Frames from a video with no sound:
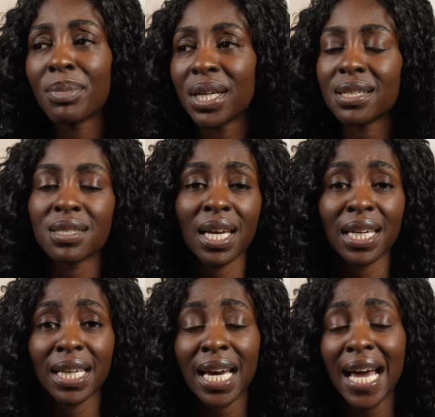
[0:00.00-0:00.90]
But it's
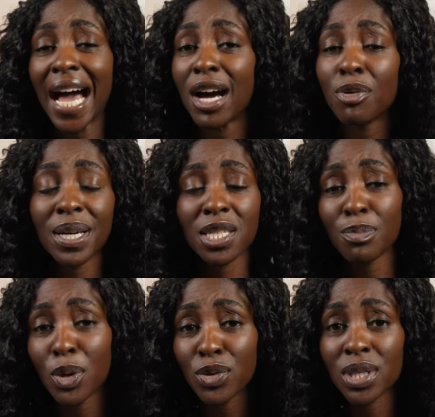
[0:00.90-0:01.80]
like, how am I
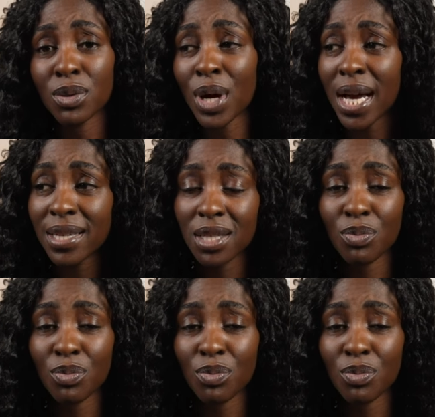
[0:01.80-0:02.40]
supposed to rest